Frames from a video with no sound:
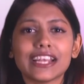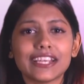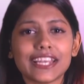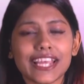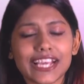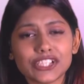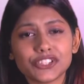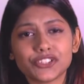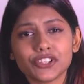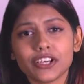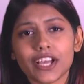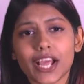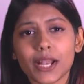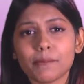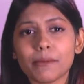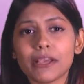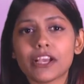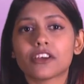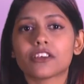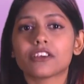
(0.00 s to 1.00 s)
Texture can
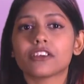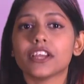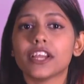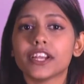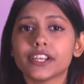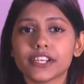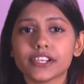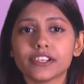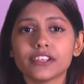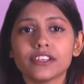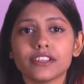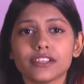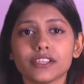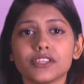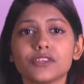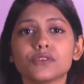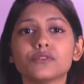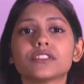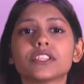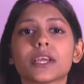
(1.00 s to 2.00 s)
be created
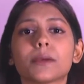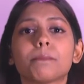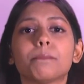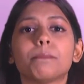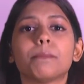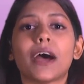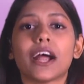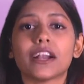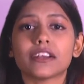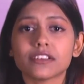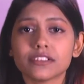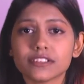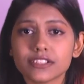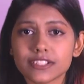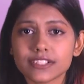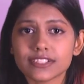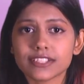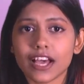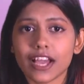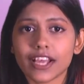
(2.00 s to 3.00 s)
using pattern
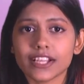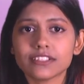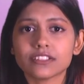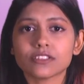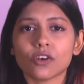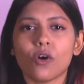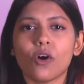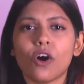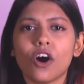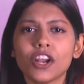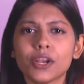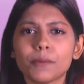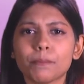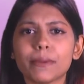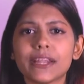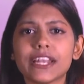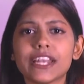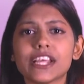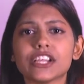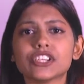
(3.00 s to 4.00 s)
designs or
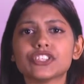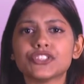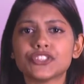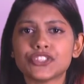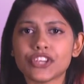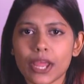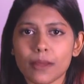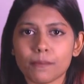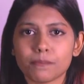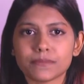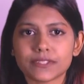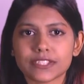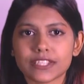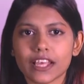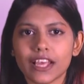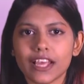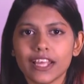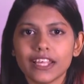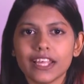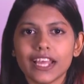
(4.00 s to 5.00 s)
repeating shapes,
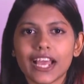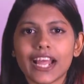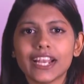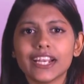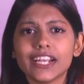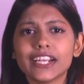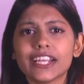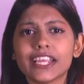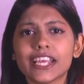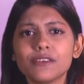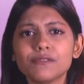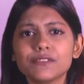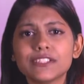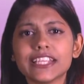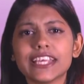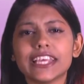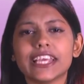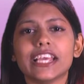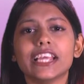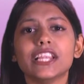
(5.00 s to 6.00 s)
and it gives
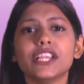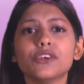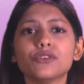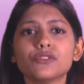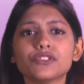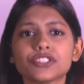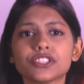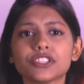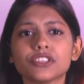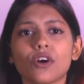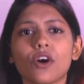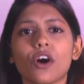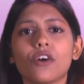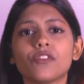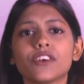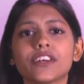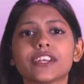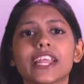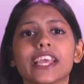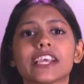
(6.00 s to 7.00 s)
the illusion of
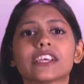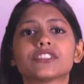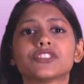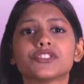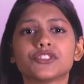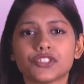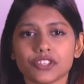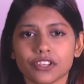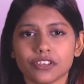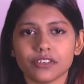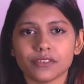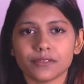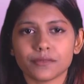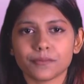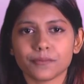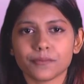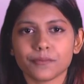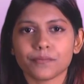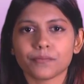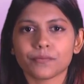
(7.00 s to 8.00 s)
a texture,
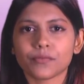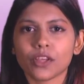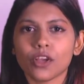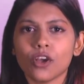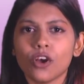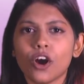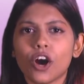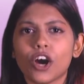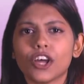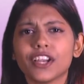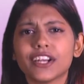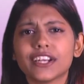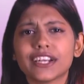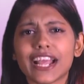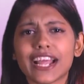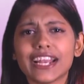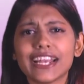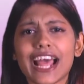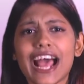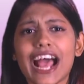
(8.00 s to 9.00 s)
or it
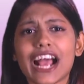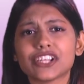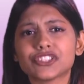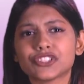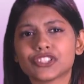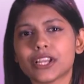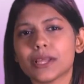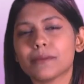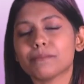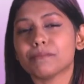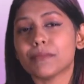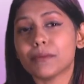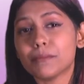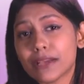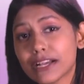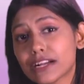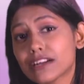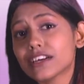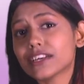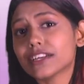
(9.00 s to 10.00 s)
can actually
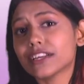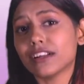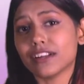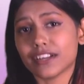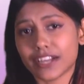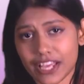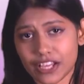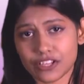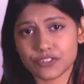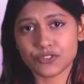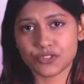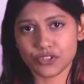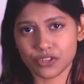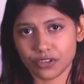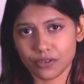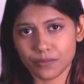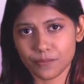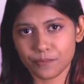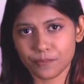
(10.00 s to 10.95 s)
mimic a real texture.